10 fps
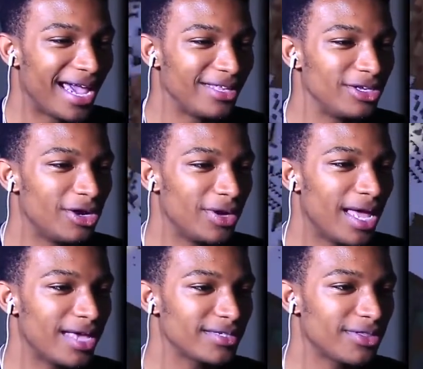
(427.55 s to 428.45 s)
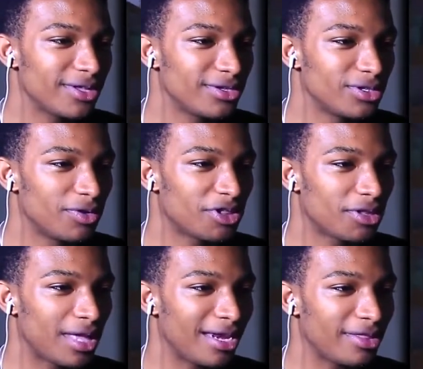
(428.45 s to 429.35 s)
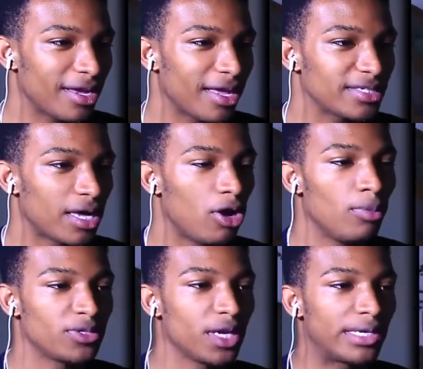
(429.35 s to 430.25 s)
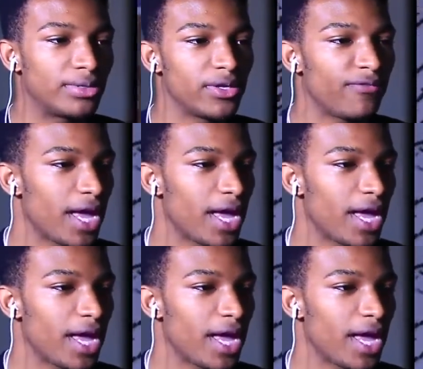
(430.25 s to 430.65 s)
And you know, it has nothing to do with anything against homosexuals.